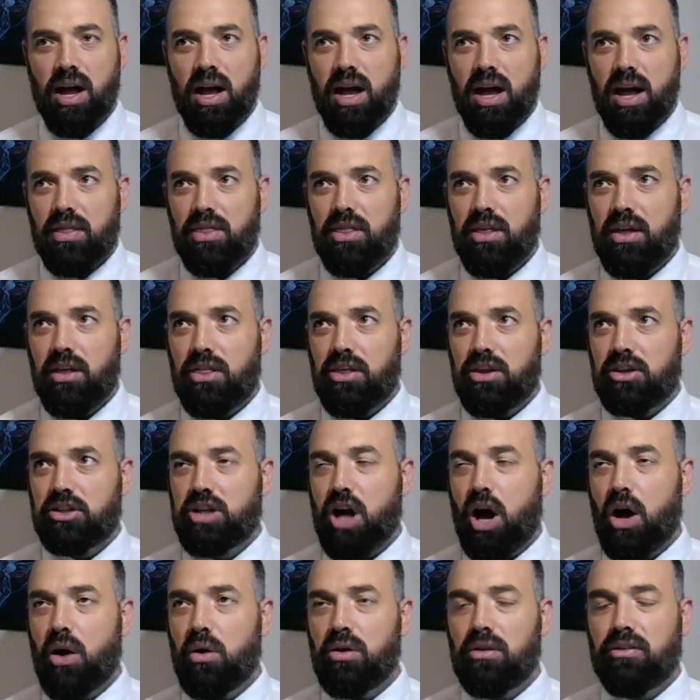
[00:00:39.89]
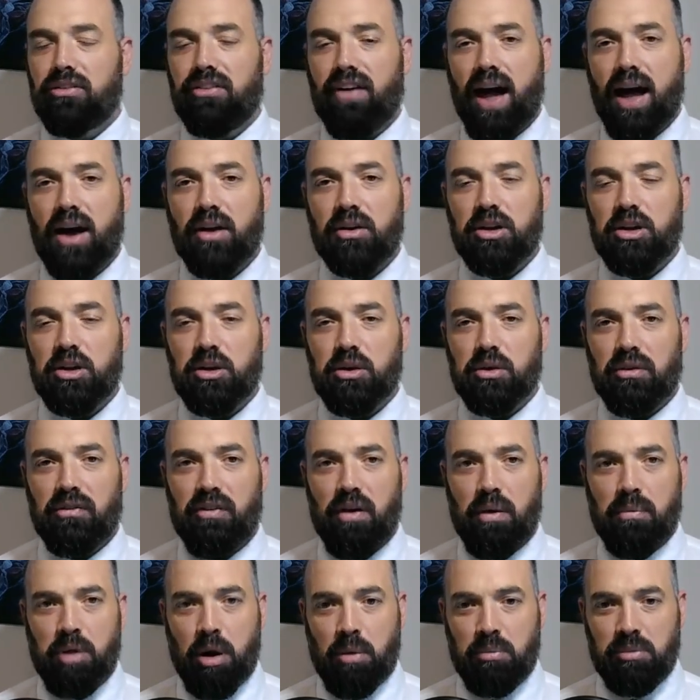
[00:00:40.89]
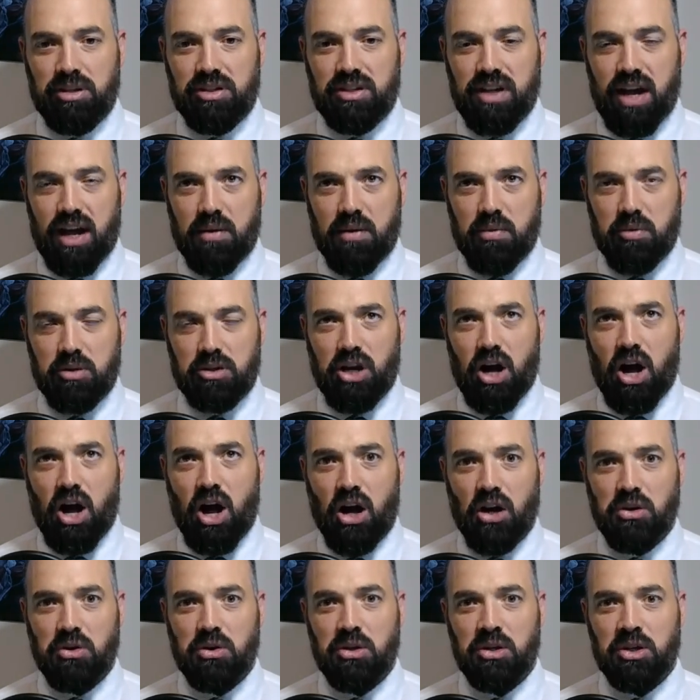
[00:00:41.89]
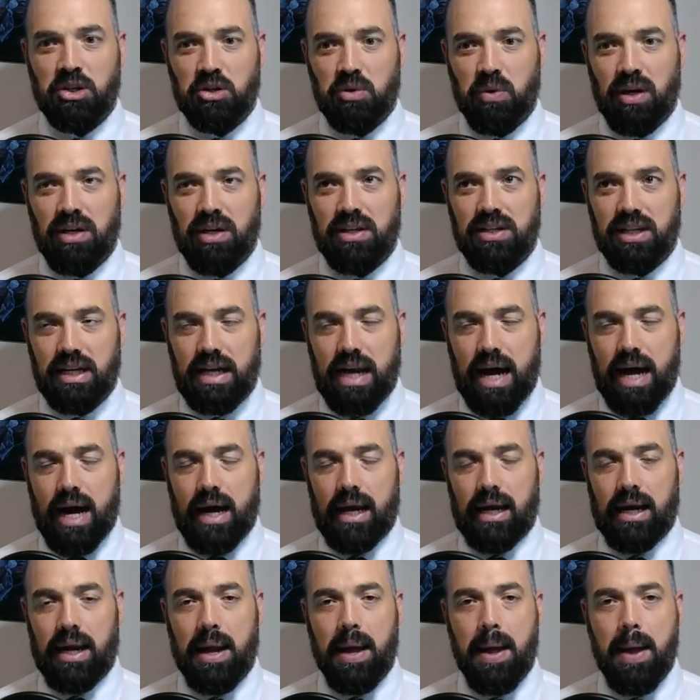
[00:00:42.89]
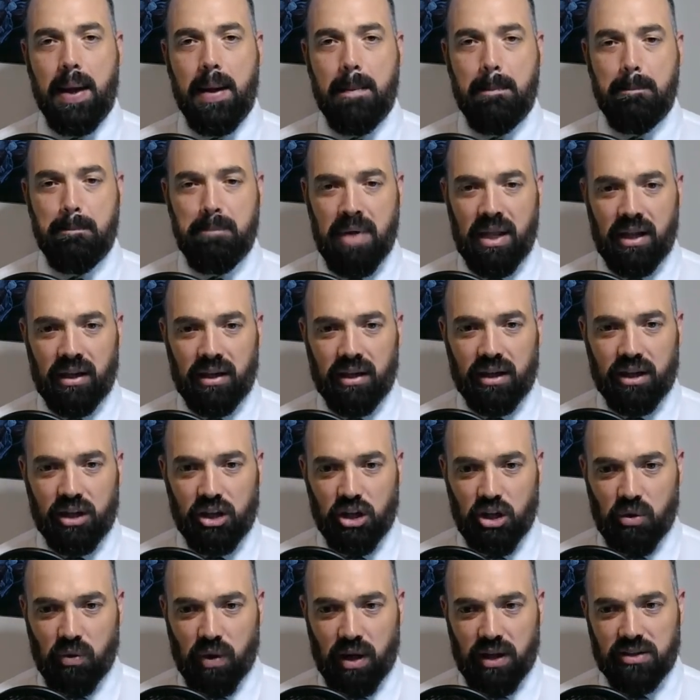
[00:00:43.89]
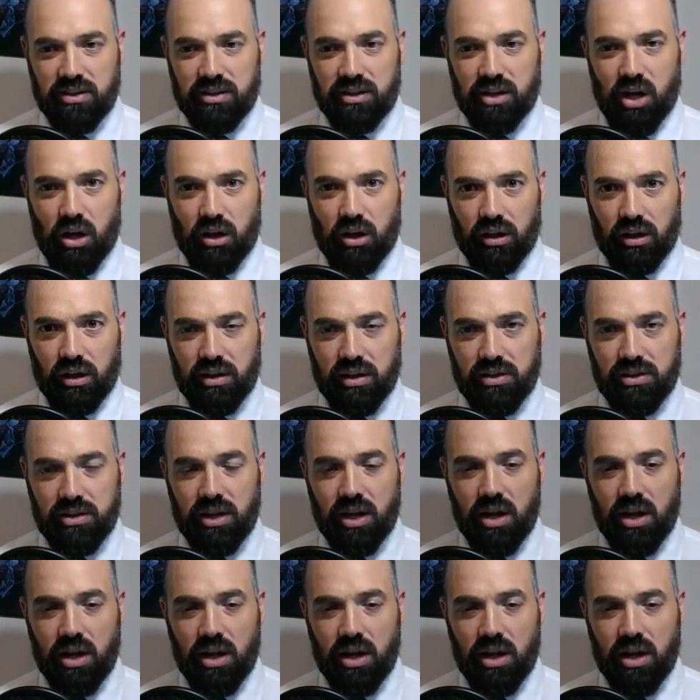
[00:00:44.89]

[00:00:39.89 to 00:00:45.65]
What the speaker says: The total value, if I'm not mistaken, was 129 million US dollars,